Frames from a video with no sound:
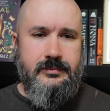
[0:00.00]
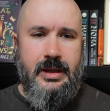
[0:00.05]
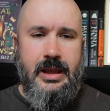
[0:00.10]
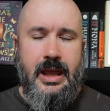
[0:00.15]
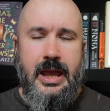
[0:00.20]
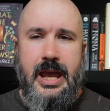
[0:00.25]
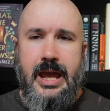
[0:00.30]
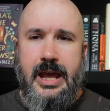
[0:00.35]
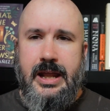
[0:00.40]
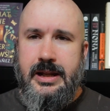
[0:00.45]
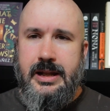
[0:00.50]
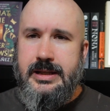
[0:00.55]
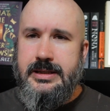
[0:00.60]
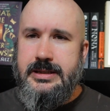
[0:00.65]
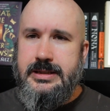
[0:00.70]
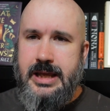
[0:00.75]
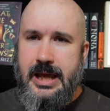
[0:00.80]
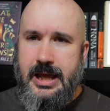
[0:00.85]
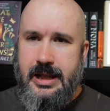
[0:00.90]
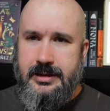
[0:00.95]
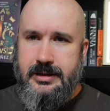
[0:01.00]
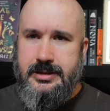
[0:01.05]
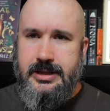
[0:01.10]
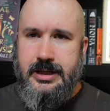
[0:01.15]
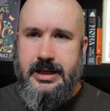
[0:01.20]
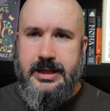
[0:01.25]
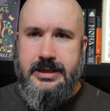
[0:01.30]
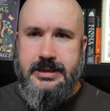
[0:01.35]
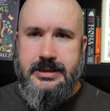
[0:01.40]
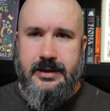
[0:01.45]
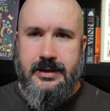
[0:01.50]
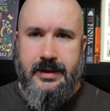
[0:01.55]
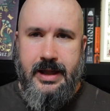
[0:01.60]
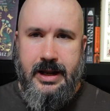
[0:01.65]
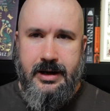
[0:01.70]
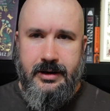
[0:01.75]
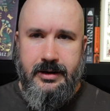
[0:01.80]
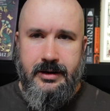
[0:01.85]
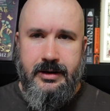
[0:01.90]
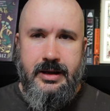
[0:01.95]
and instead she gets the
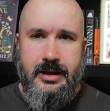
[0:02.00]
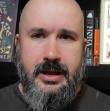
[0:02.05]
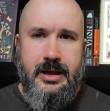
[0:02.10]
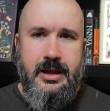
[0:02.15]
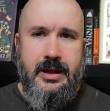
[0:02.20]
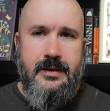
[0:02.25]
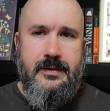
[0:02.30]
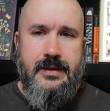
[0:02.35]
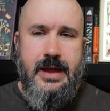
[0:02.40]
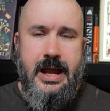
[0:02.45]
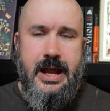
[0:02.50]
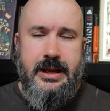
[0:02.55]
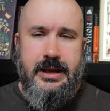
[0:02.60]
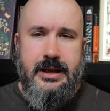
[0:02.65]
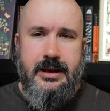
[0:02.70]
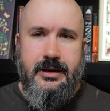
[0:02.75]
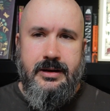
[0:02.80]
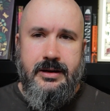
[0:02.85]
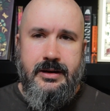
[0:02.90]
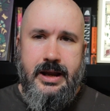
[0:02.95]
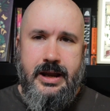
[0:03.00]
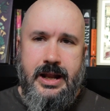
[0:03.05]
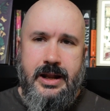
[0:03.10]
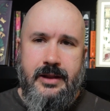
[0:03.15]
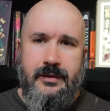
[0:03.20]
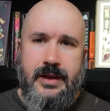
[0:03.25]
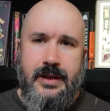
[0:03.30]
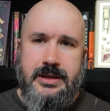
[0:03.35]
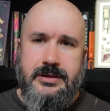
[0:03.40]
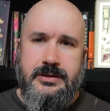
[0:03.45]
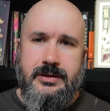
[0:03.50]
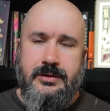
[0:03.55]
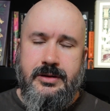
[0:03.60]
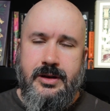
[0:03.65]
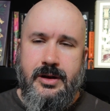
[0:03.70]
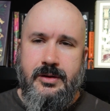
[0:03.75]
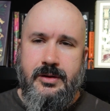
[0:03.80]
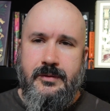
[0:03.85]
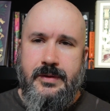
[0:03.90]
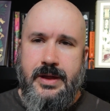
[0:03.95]
letter that year, and it lets her
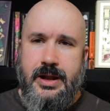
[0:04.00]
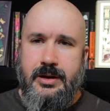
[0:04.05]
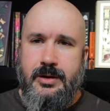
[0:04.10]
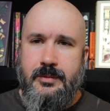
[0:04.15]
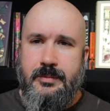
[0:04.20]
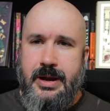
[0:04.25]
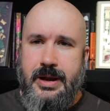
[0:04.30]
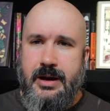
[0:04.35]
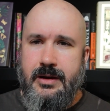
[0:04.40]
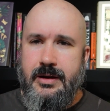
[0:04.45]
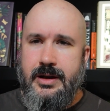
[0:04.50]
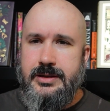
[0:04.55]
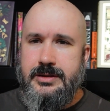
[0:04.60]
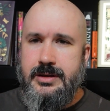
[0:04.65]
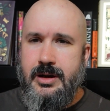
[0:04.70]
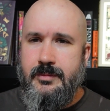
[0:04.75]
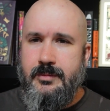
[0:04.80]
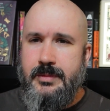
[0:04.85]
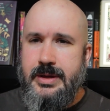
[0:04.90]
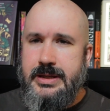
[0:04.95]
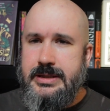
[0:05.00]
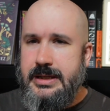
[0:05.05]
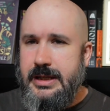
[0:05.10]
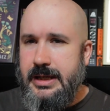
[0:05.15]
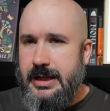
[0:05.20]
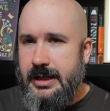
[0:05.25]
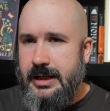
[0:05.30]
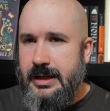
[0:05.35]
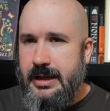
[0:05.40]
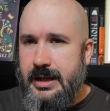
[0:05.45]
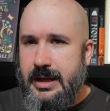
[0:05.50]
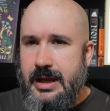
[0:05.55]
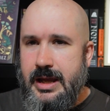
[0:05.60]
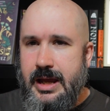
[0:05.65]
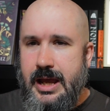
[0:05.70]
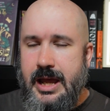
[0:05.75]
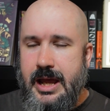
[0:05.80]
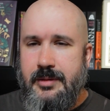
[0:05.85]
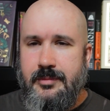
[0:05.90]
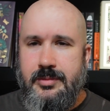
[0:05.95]
know that her parents are missing
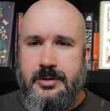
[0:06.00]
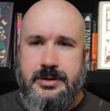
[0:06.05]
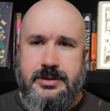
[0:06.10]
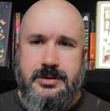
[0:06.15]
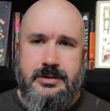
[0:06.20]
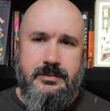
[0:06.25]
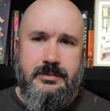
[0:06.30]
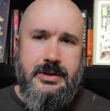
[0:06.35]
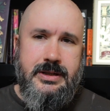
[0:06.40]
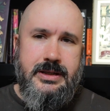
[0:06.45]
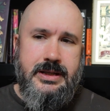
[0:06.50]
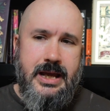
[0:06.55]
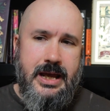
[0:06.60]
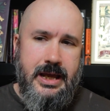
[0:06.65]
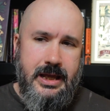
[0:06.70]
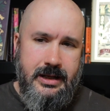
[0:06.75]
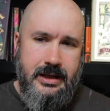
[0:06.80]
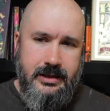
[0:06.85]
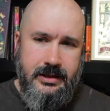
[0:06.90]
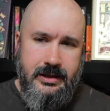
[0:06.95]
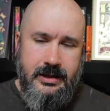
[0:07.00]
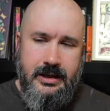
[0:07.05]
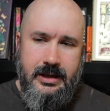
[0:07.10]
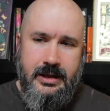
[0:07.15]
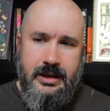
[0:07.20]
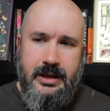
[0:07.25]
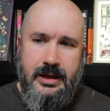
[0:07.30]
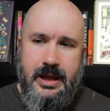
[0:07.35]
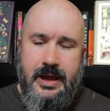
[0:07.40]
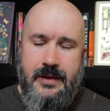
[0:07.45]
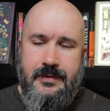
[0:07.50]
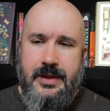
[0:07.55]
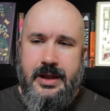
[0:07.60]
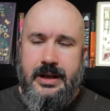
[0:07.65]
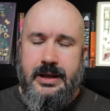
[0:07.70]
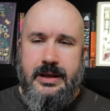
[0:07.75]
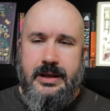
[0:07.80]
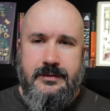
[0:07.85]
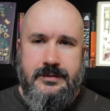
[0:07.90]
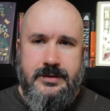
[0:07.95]
and presumed dead. It
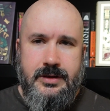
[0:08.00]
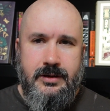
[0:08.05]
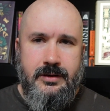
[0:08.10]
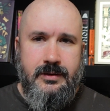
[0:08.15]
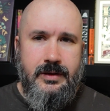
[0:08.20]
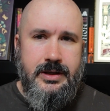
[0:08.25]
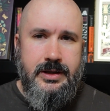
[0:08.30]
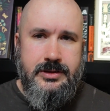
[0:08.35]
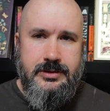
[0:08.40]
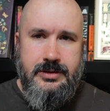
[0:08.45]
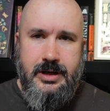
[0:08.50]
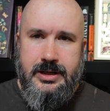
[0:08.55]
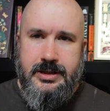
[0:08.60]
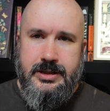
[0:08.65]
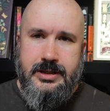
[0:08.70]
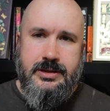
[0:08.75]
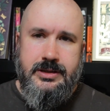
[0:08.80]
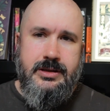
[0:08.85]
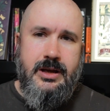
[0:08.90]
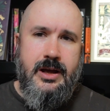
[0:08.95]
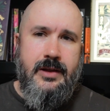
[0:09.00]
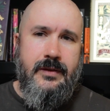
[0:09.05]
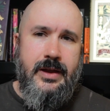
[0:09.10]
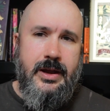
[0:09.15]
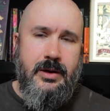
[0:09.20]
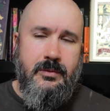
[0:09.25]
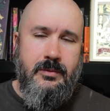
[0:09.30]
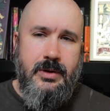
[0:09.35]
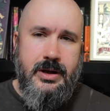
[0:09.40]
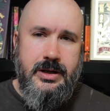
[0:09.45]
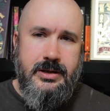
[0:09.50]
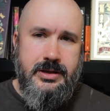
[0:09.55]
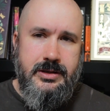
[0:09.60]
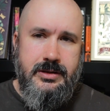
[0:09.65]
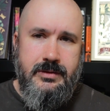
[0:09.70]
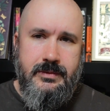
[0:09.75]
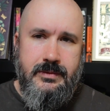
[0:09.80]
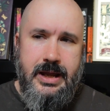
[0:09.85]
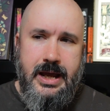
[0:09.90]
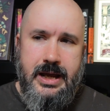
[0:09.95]
then gives her instructions on what to
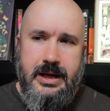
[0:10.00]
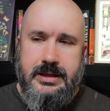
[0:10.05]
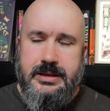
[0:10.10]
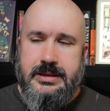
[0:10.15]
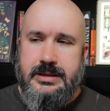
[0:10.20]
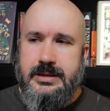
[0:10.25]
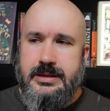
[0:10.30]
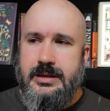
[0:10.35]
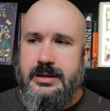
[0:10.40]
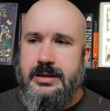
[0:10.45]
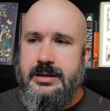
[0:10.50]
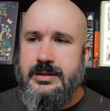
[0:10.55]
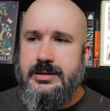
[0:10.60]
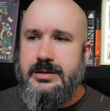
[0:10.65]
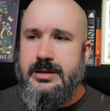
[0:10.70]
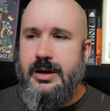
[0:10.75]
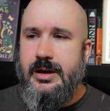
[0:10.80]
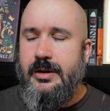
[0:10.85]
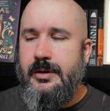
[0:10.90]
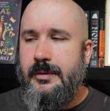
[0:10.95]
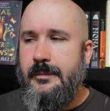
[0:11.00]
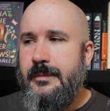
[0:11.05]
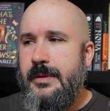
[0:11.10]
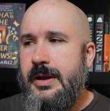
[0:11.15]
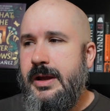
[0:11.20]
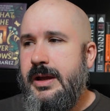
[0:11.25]
do next. So